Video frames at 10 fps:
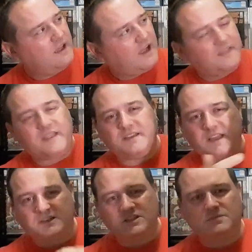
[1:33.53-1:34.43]
and then
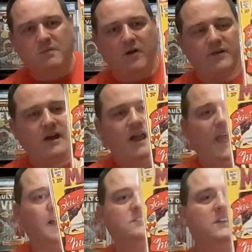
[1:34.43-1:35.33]
Just Married.
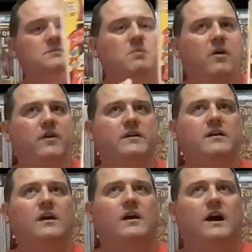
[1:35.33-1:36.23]
And Just Married
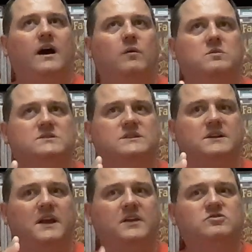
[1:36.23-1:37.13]
was
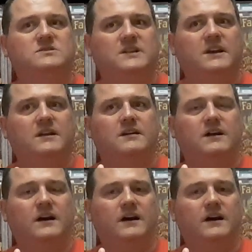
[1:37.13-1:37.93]
an interesting